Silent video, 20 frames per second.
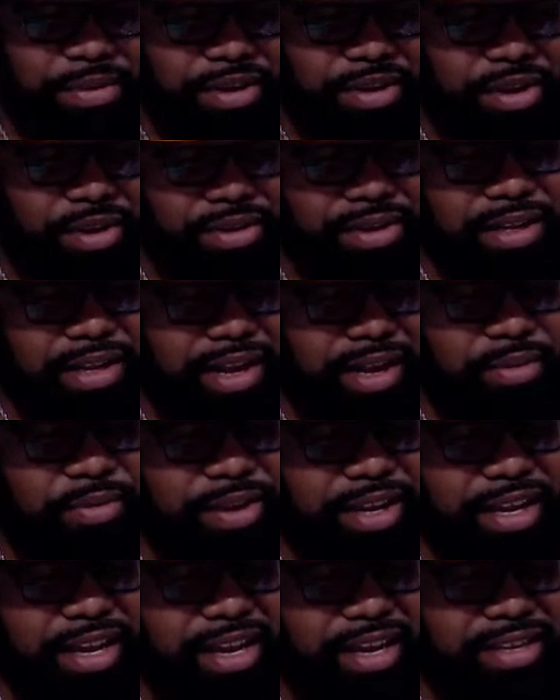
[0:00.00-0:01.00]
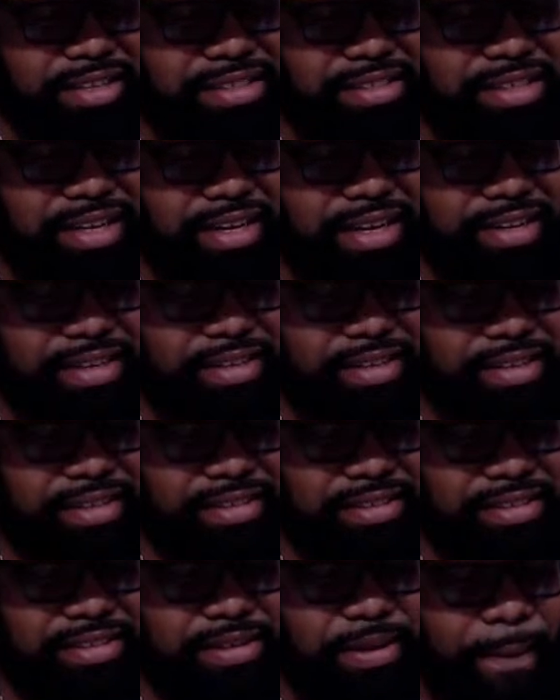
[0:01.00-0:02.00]
But the only thing we can say
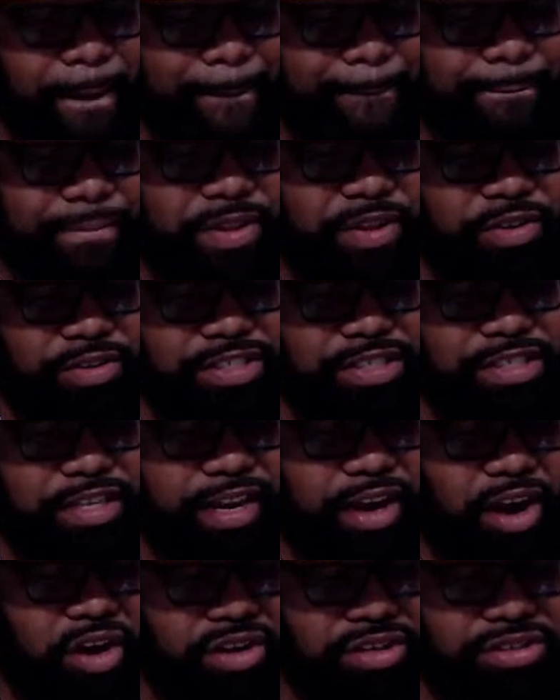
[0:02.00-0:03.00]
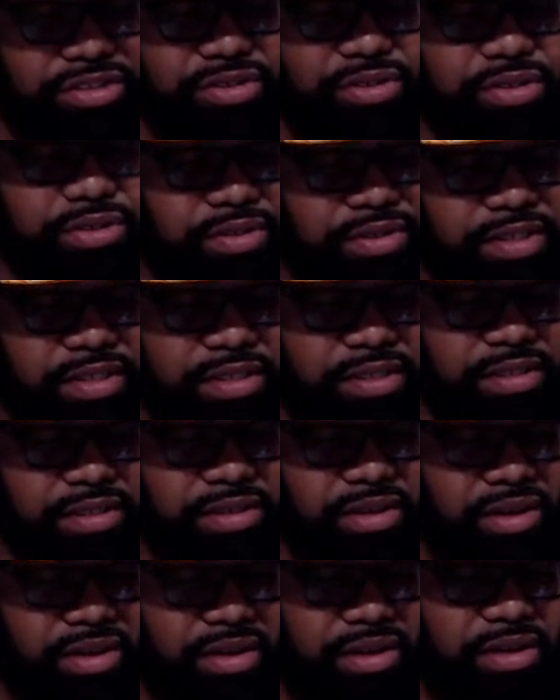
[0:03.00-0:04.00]
is, just like our story,
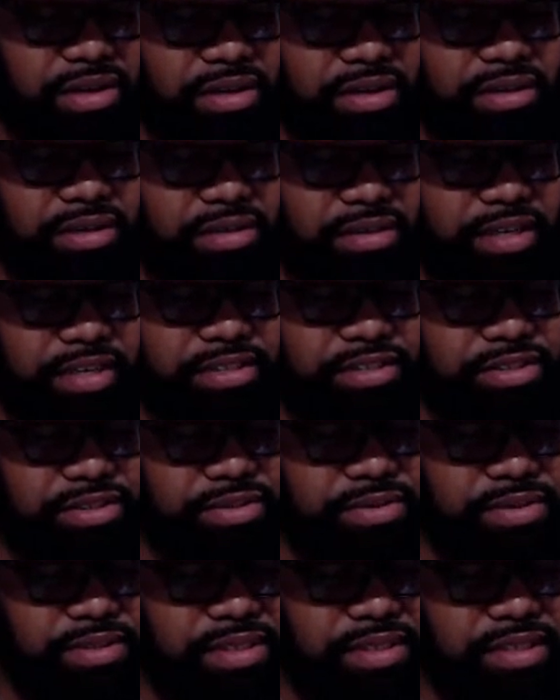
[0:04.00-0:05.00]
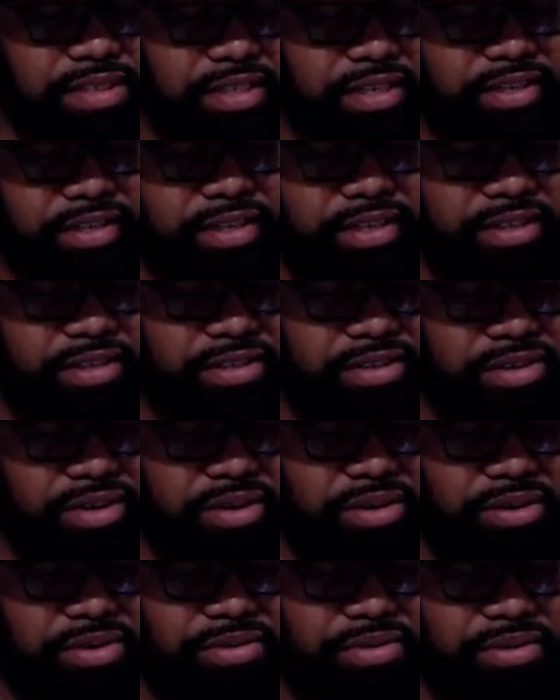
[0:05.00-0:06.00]
our history, you
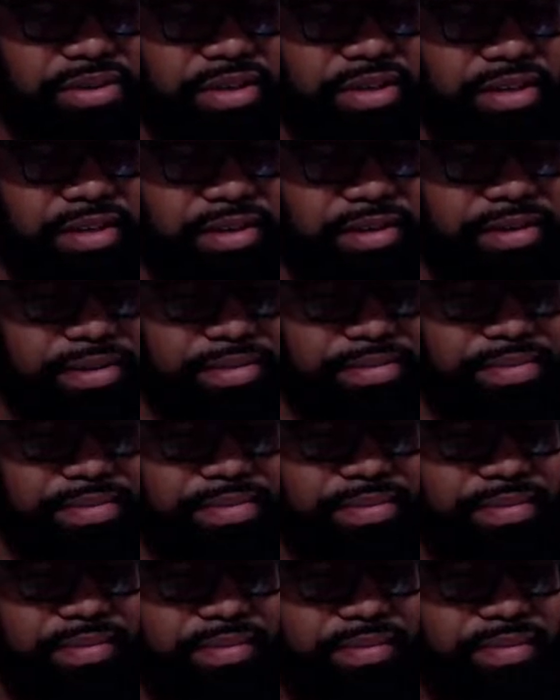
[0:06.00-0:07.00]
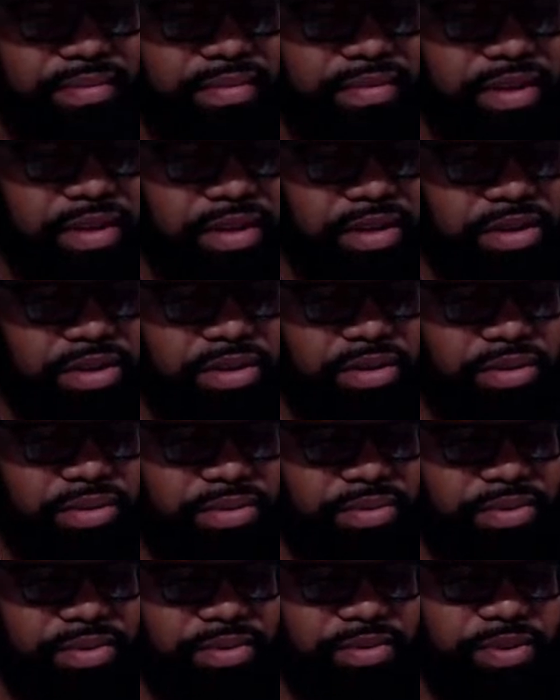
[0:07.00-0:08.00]
know, um,
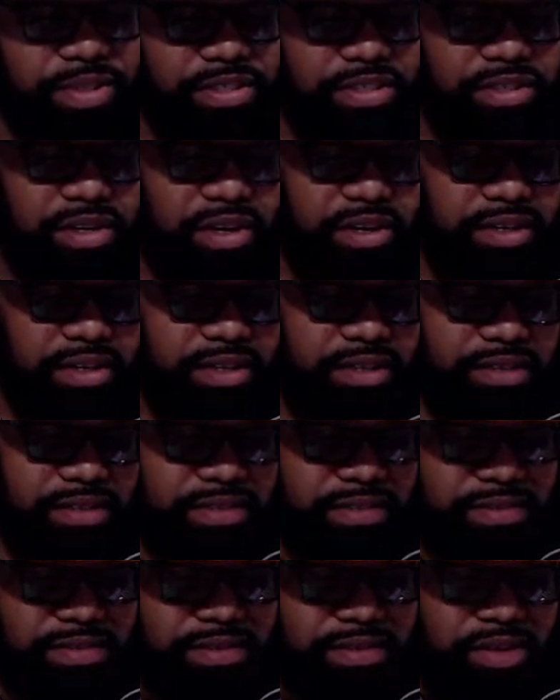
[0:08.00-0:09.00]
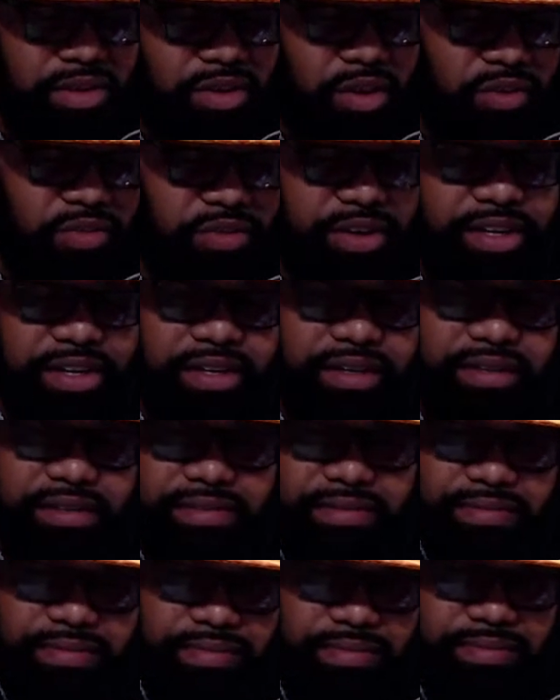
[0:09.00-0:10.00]
we started over here,
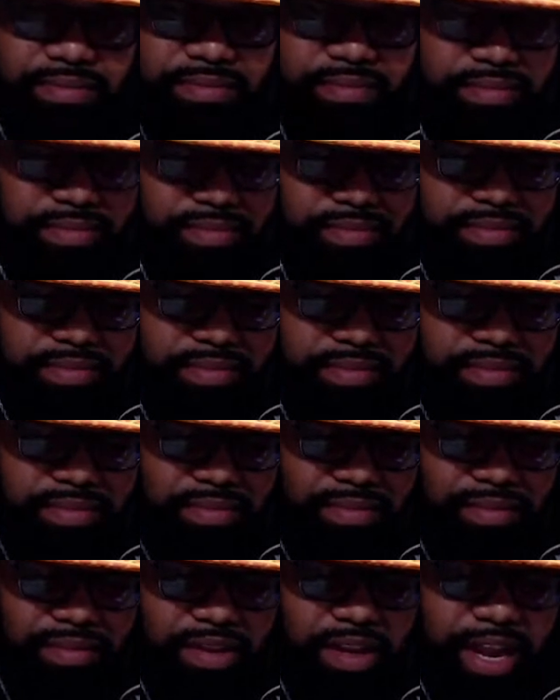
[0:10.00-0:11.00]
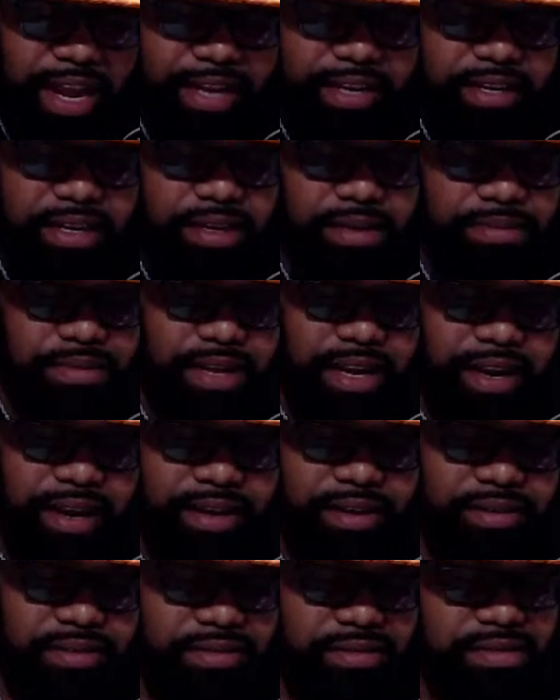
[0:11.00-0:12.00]
had to come
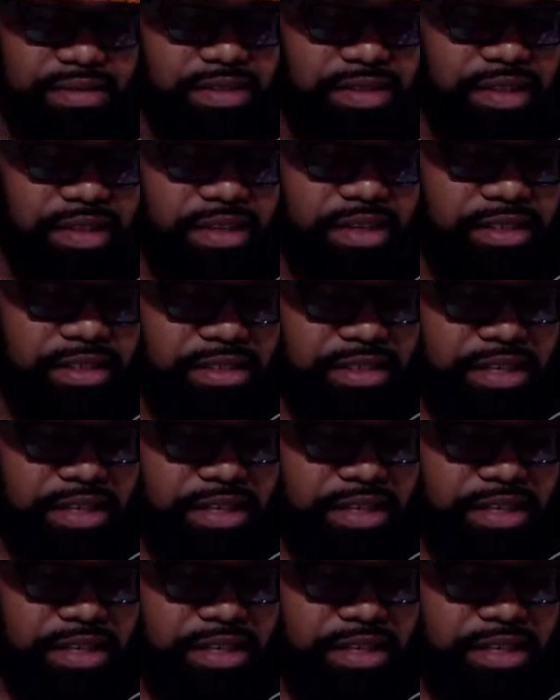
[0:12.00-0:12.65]
down to